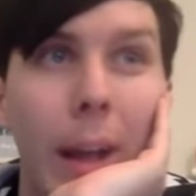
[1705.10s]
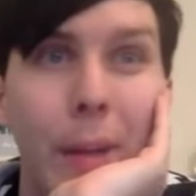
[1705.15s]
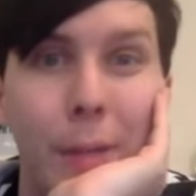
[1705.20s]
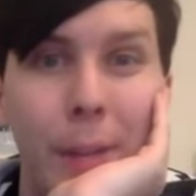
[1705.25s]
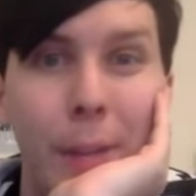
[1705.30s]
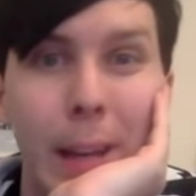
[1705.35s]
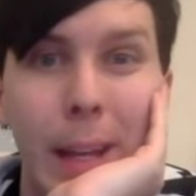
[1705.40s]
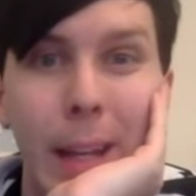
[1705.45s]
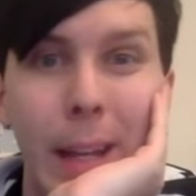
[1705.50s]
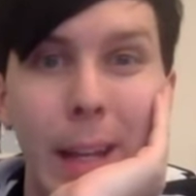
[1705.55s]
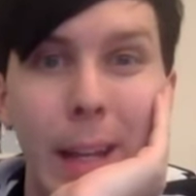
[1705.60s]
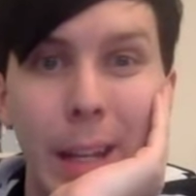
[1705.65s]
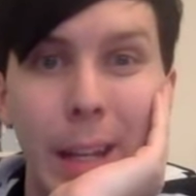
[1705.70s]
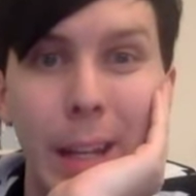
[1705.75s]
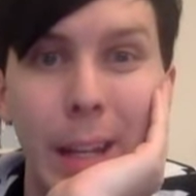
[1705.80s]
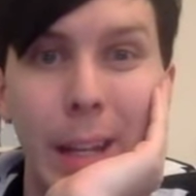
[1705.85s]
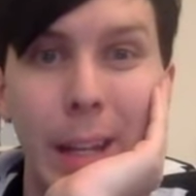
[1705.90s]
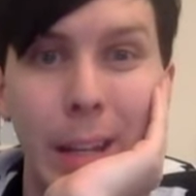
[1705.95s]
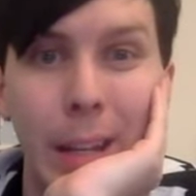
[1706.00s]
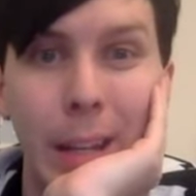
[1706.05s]
if
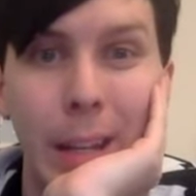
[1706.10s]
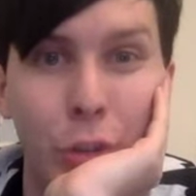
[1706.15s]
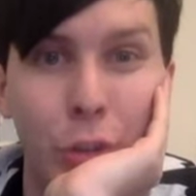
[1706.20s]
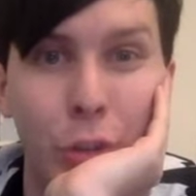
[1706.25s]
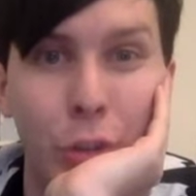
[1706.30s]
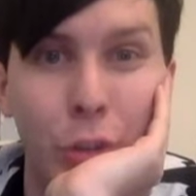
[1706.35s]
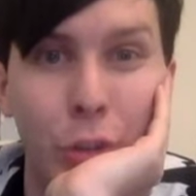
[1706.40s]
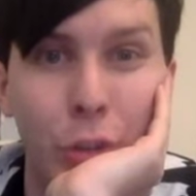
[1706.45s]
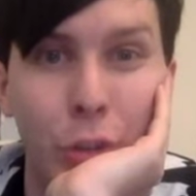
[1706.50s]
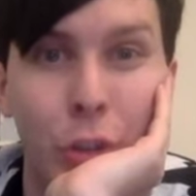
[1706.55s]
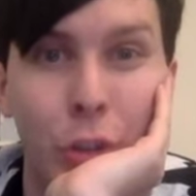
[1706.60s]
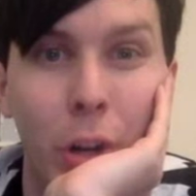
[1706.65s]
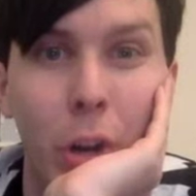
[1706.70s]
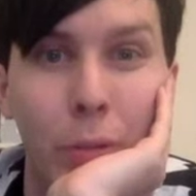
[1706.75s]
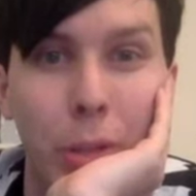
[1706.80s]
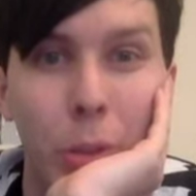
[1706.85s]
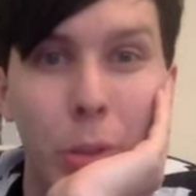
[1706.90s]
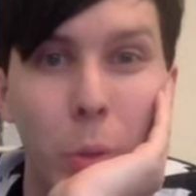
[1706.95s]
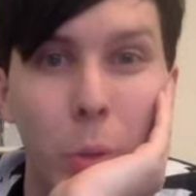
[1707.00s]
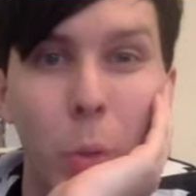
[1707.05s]
he
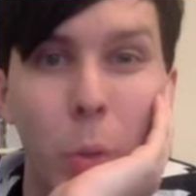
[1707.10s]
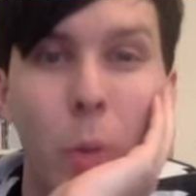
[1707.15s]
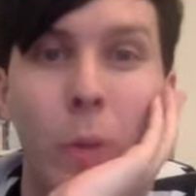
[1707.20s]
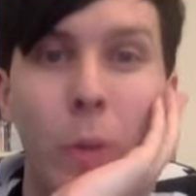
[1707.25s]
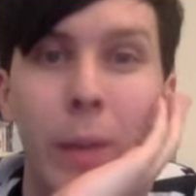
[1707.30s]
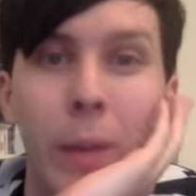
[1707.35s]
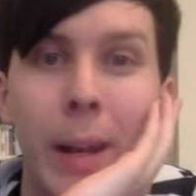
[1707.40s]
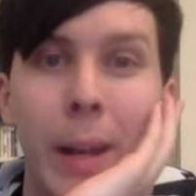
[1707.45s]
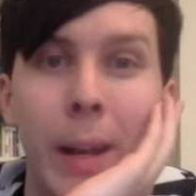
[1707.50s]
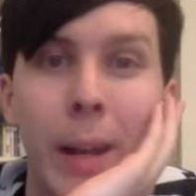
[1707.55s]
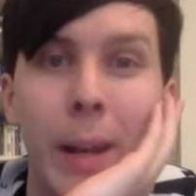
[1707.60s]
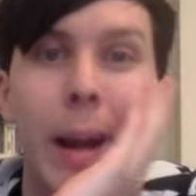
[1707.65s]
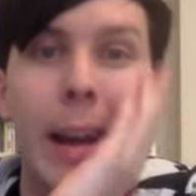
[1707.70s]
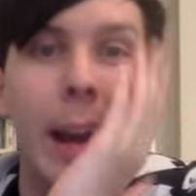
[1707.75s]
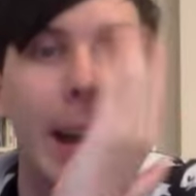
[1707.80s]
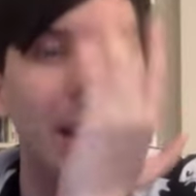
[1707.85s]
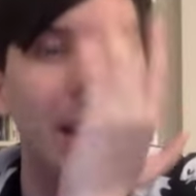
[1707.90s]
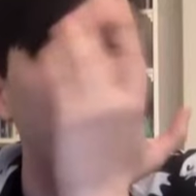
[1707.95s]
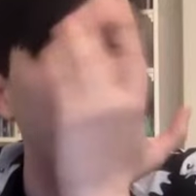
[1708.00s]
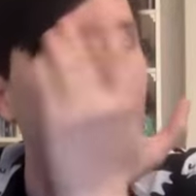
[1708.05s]
drove to school, then
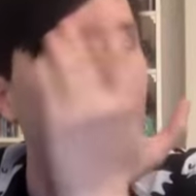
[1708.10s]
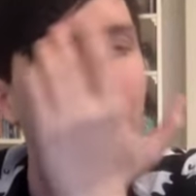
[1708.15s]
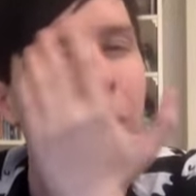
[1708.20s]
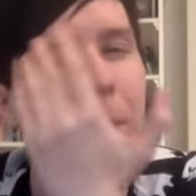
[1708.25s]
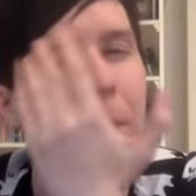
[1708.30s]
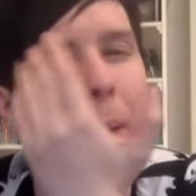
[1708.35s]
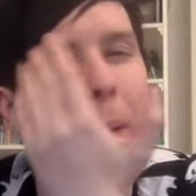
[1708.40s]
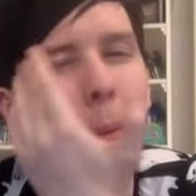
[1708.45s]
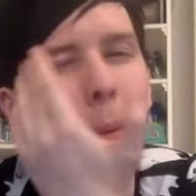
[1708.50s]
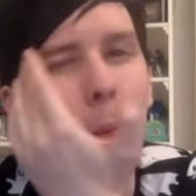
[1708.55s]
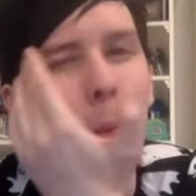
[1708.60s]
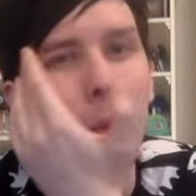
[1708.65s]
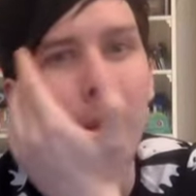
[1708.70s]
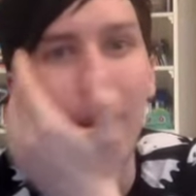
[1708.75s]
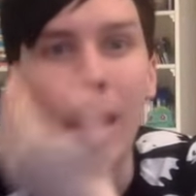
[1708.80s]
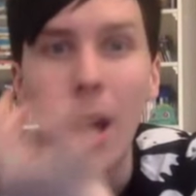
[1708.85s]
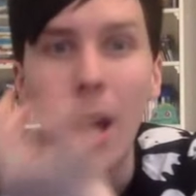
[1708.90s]
my mum was like,